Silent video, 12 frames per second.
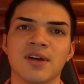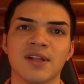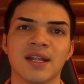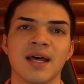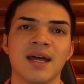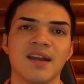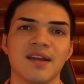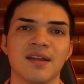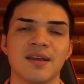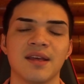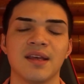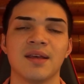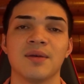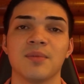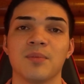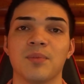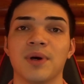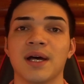online,
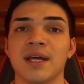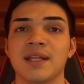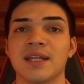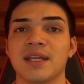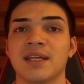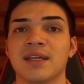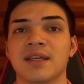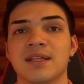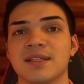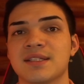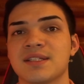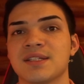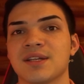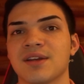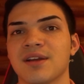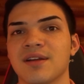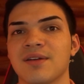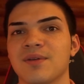but it
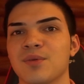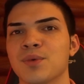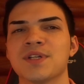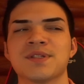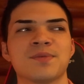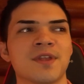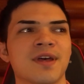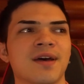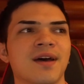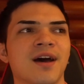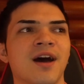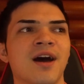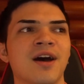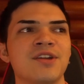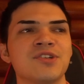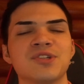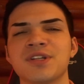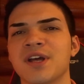was
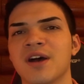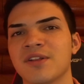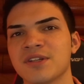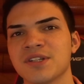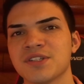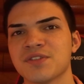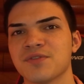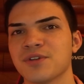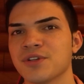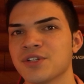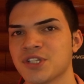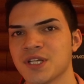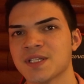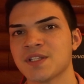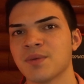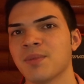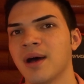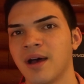$100 for
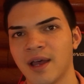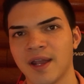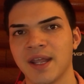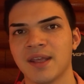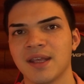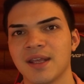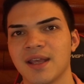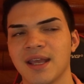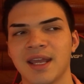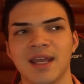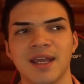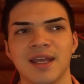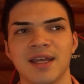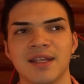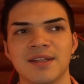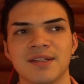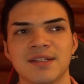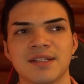just the mod,
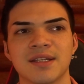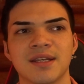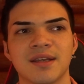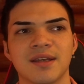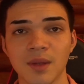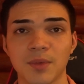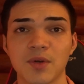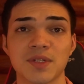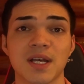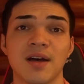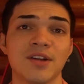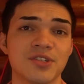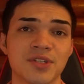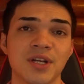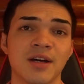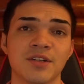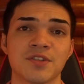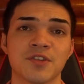but it was
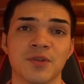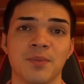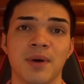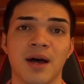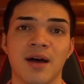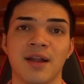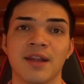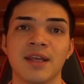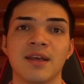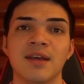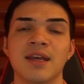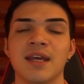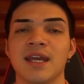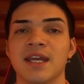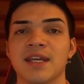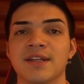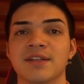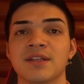$100 for the mod
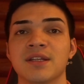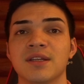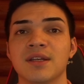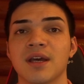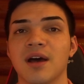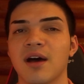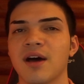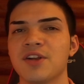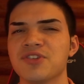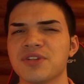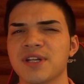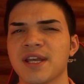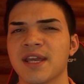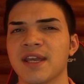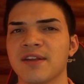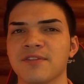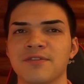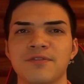and
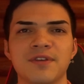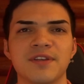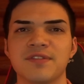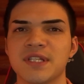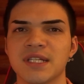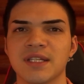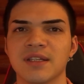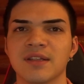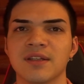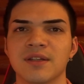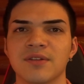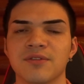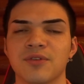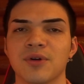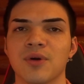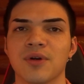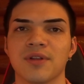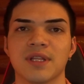$150
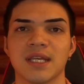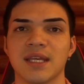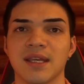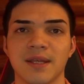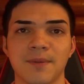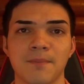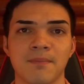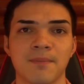for the kit.